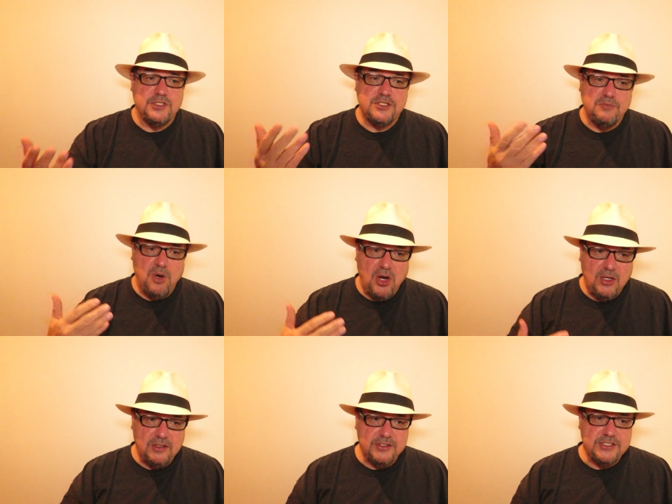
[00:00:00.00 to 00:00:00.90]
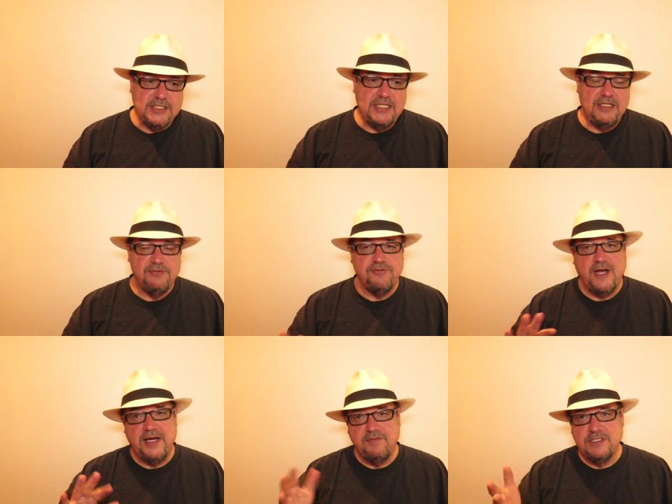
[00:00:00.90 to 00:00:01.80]
a smaller city of
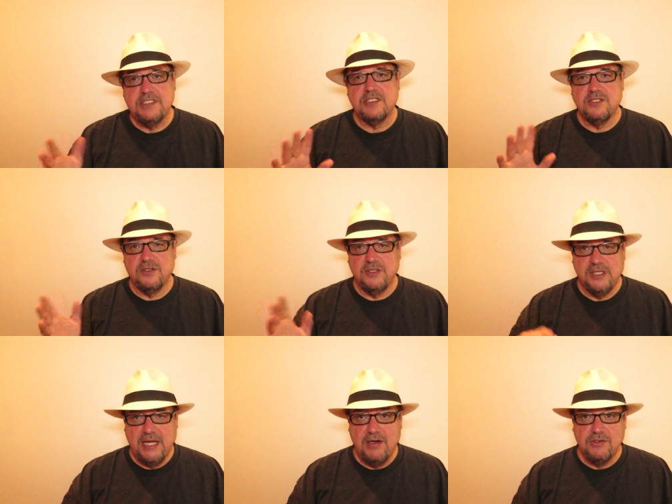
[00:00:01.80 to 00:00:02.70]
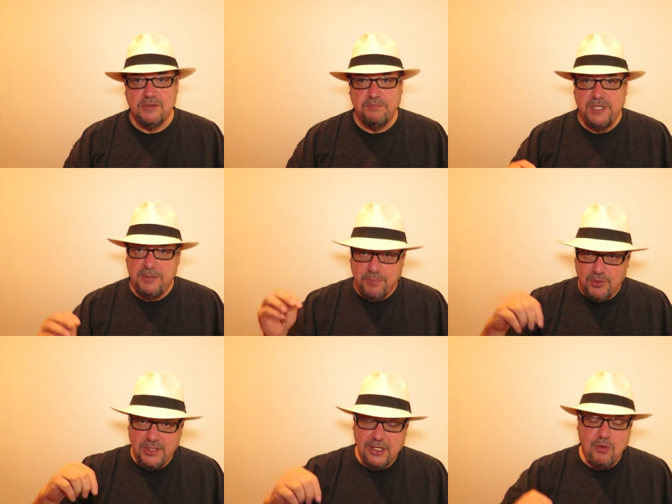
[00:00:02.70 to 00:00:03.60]
500,000 to 600,000
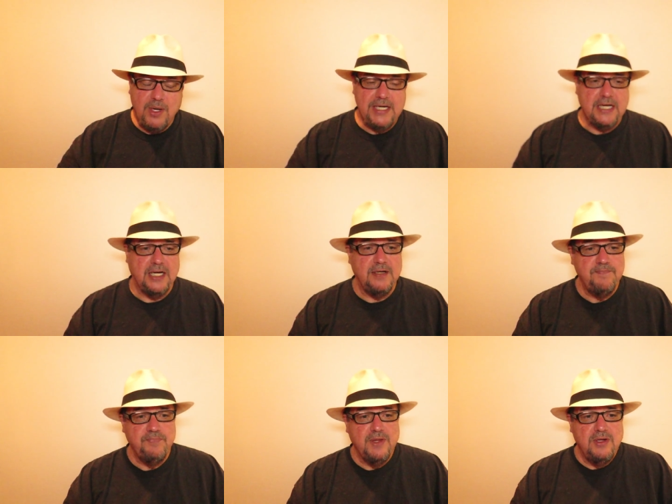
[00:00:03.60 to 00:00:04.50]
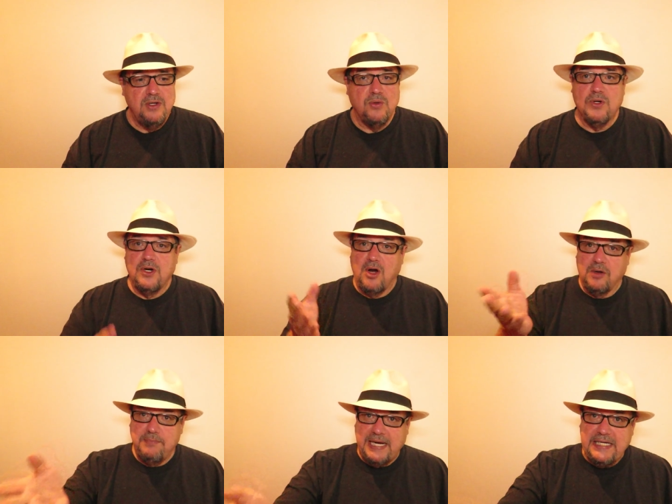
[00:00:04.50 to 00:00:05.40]
people in Cuenca, or in
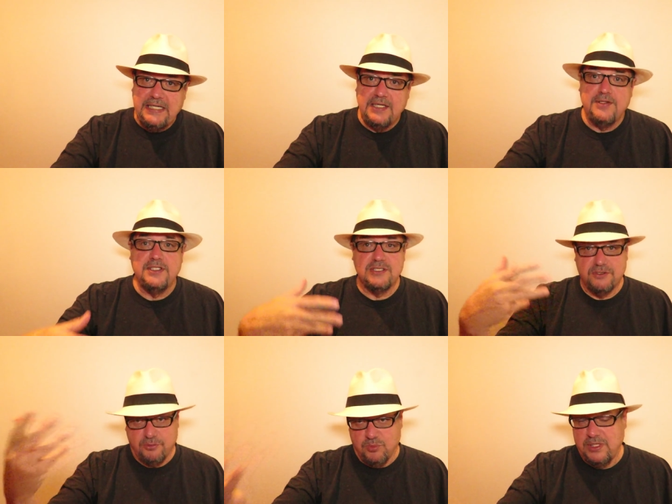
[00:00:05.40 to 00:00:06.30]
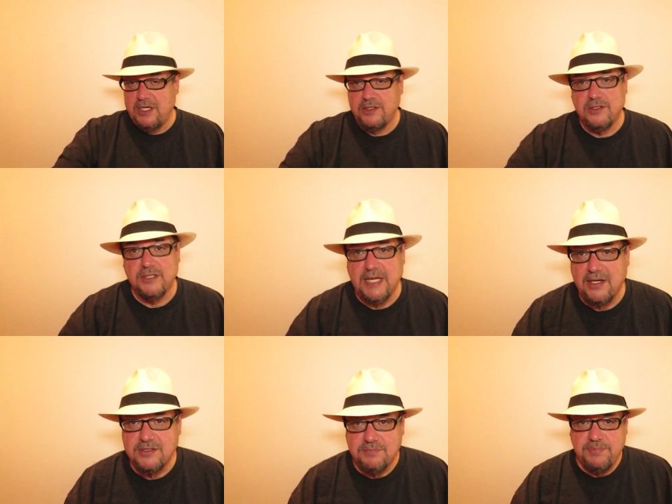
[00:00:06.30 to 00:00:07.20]
Armenia that's
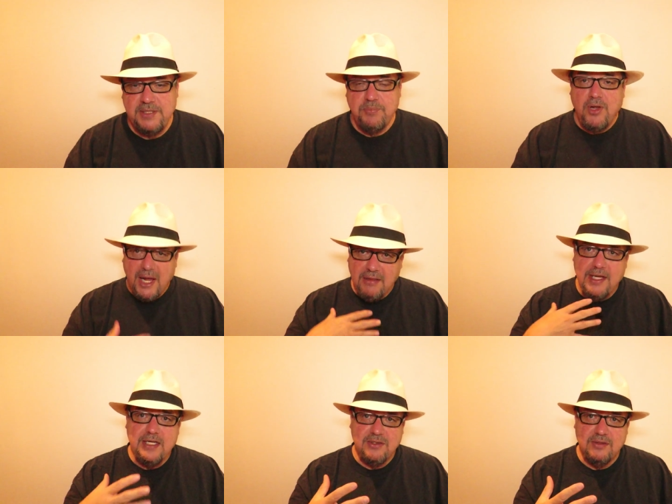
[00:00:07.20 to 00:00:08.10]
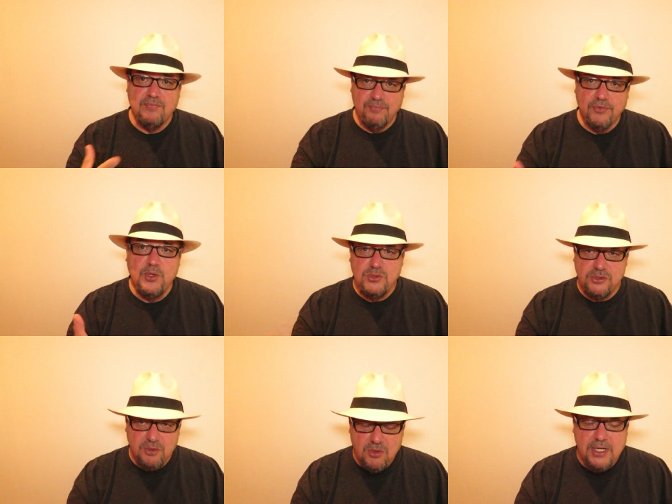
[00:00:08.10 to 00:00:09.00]
300,000 people. I like, those
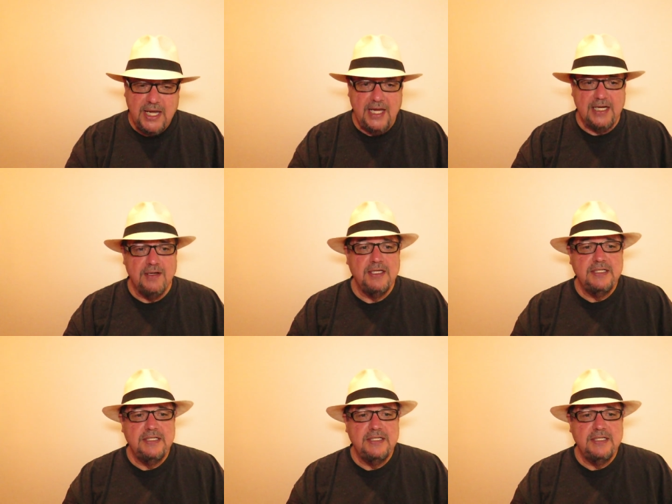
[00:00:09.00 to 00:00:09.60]
are okay.